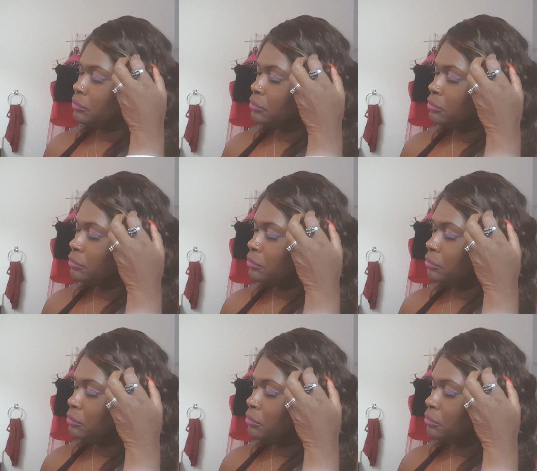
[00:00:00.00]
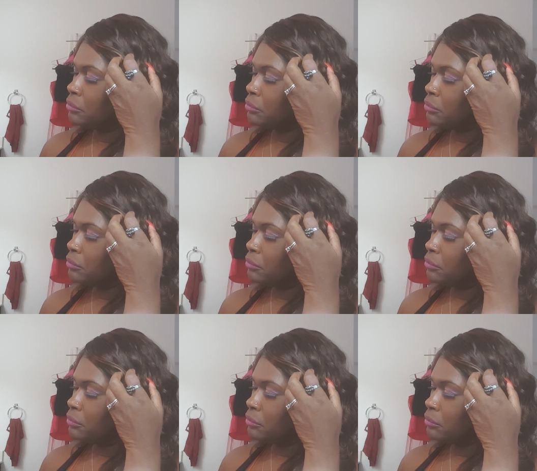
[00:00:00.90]

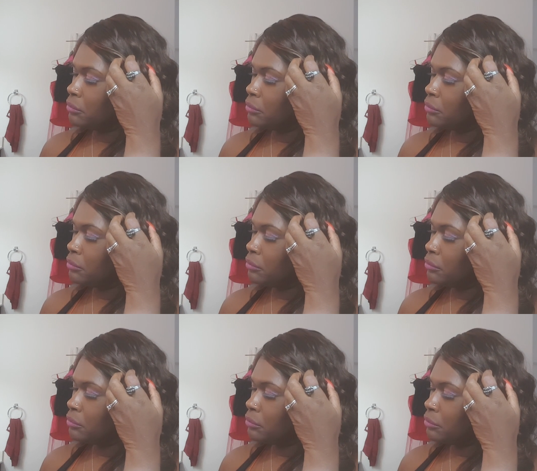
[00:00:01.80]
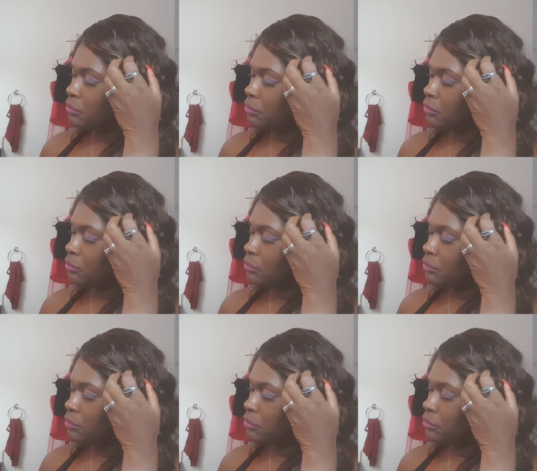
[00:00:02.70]
No one is speaking in this clip.